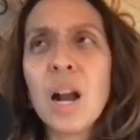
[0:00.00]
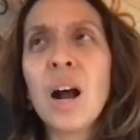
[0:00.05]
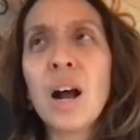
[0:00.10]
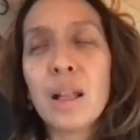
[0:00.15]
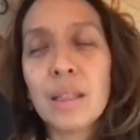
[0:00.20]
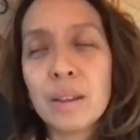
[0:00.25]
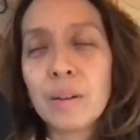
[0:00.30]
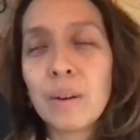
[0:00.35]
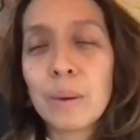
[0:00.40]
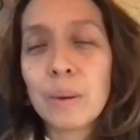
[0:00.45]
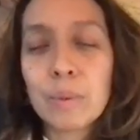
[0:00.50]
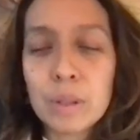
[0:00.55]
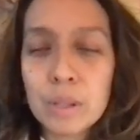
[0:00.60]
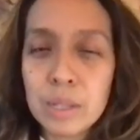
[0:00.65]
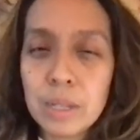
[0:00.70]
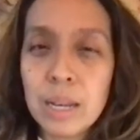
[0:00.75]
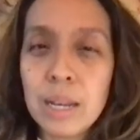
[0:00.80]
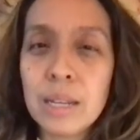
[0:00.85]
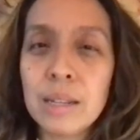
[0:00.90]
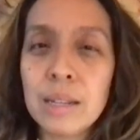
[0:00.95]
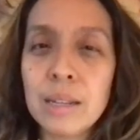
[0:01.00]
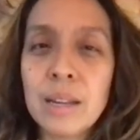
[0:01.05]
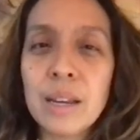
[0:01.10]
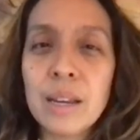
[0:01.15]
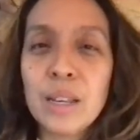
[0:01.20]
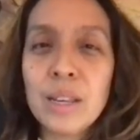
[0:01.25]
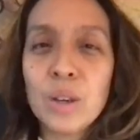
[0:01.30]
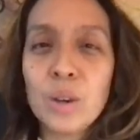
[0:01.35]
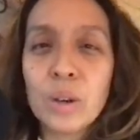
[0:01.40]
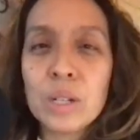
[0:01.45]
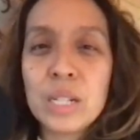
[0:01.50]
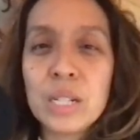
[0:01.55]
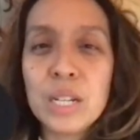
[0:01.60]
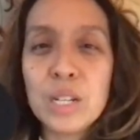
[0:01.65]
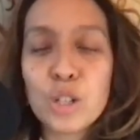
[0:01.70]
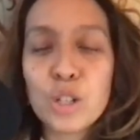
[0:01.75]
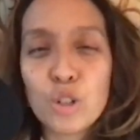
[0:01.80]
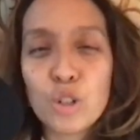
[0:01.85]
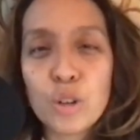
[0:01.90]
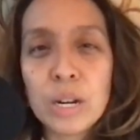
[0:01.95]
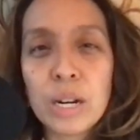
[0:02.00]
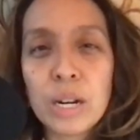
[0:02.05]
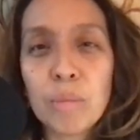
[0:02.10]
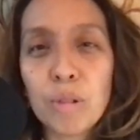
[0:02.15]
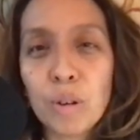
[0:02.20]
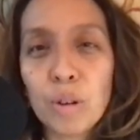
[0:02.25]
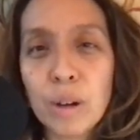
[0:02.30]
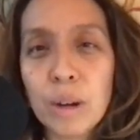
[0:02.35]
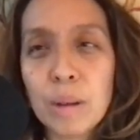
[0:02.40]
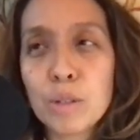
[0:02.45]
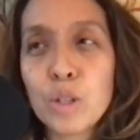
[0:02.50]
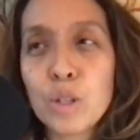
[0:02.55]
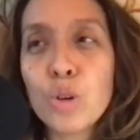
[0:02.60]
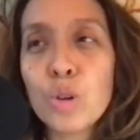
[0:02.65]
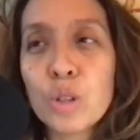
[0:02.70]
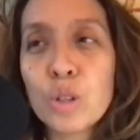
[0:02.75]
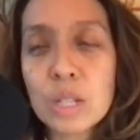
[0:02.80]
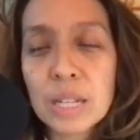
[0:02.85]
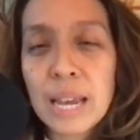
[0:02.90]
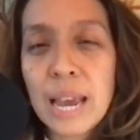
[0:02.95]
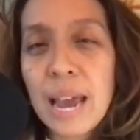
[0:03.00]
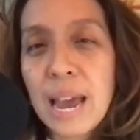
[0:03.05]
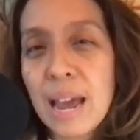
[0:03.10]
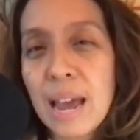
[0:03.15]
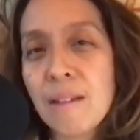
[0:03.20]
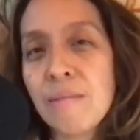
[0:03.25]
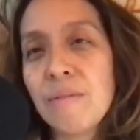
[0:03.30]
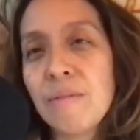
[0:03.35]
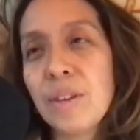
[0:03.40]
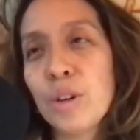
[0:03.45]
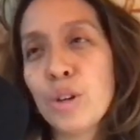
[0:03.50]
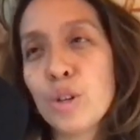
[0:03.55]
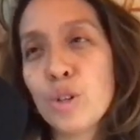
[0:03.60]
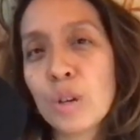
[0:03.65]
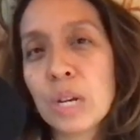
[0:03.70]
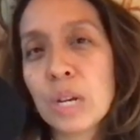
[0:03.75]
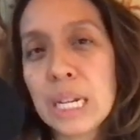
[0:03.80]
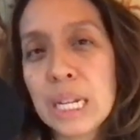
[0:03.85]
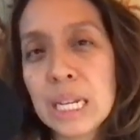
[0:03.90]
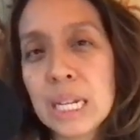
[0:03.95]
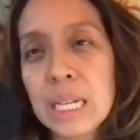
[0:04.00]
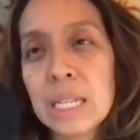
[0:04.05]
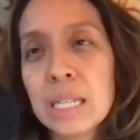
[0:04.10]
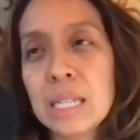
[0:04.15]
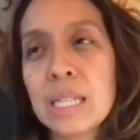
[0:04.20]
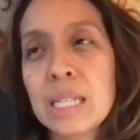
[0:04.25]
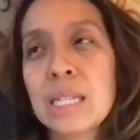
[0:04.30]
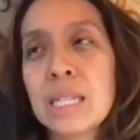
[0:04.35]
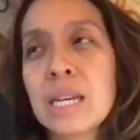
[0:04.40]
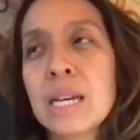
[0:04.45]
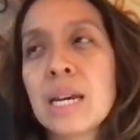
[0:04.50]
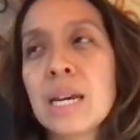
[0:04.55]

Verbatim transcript: Although I will say, yoga teacher training programs usually have their trainees